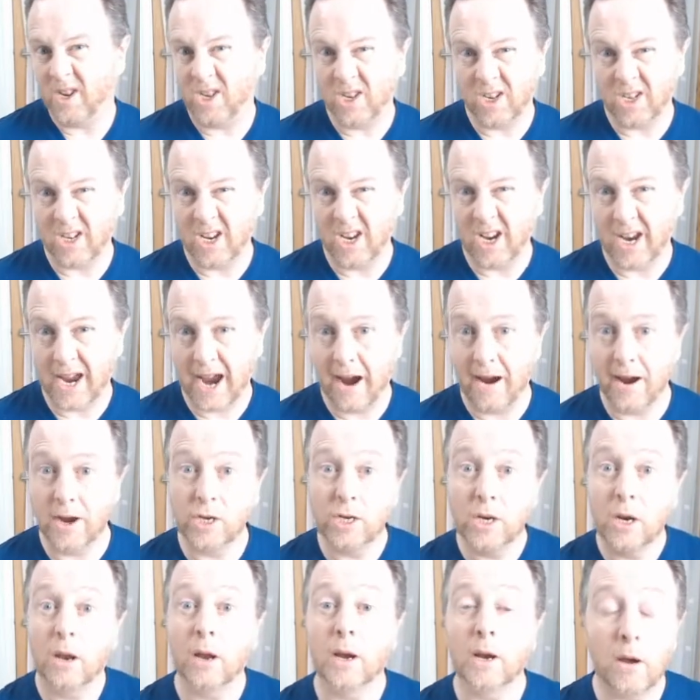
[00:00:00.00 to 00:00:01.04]
be just in your
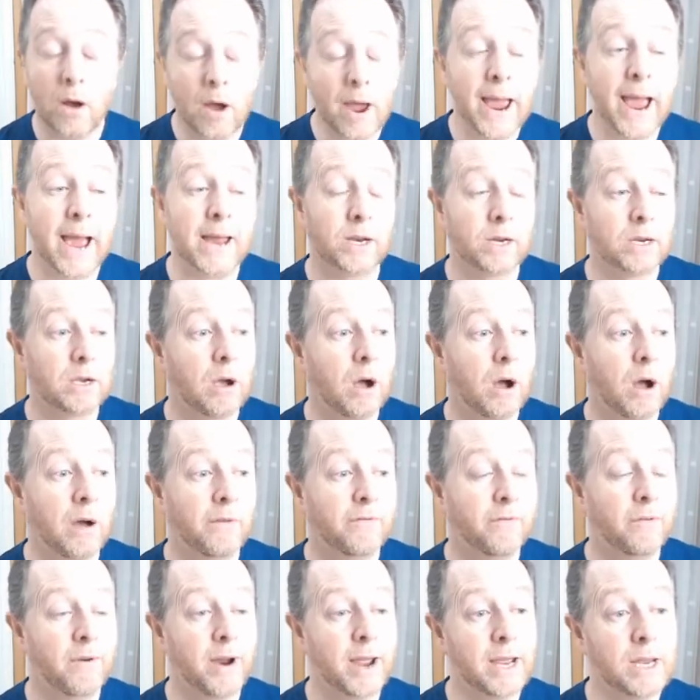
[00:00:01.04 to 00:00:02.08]
garage. Like I had a car
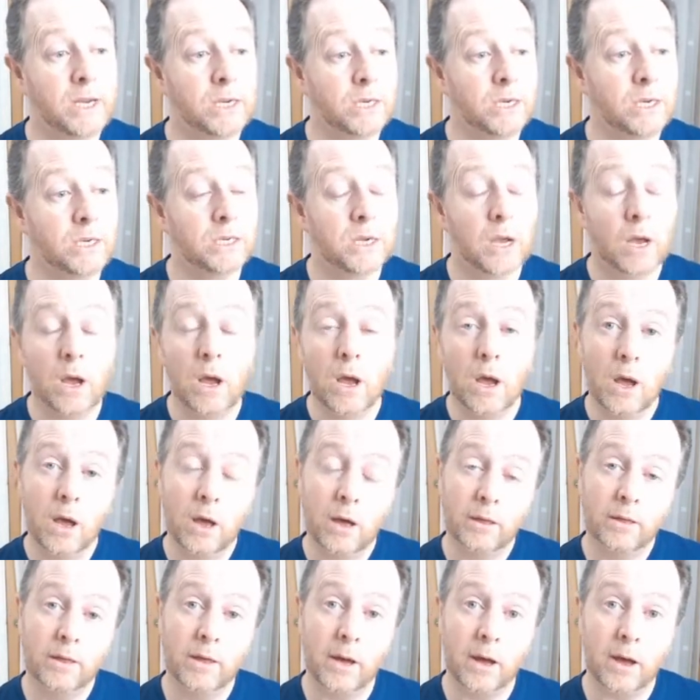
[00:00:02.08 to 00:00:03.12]
for ages
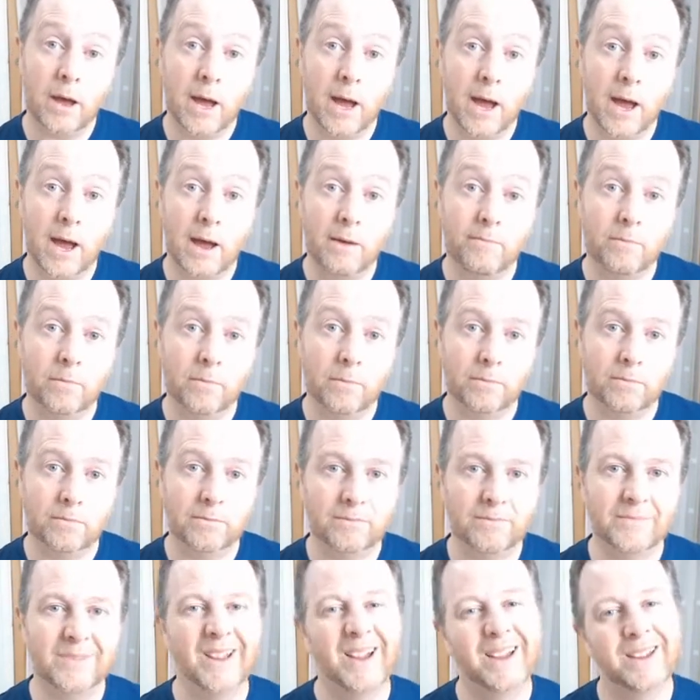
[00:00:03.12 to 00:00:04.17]
that,
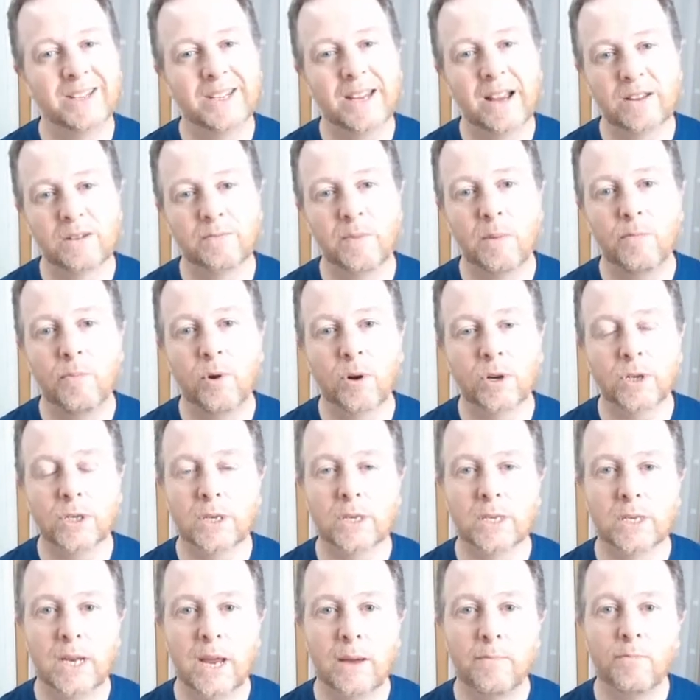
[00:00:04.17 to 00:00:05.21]
it sounds a bit posh doesn't